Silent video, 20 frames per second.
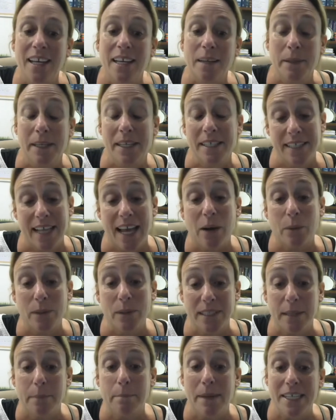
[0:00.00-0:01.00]
because that
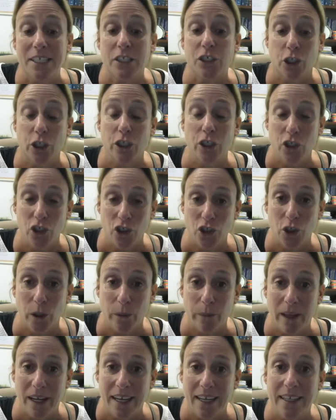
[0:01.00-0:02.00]
was a major
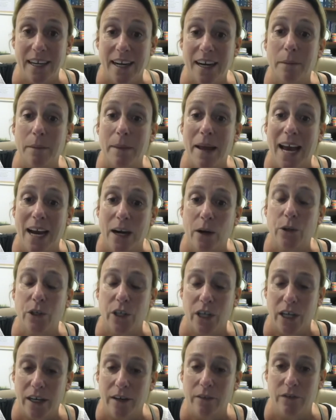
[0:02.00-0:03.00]
concern that had come out
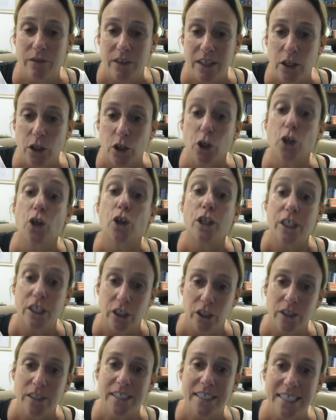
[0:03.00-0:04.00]
of the
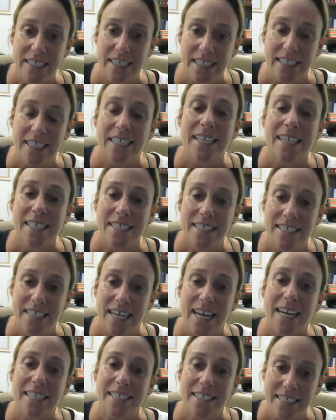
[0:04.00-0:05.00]
earlier
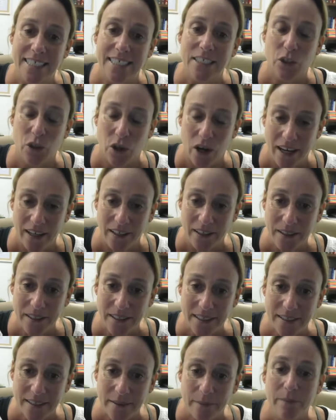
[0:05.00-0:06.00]
T-DXd
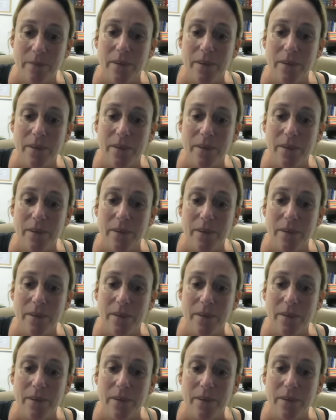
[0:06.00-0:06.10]
trials.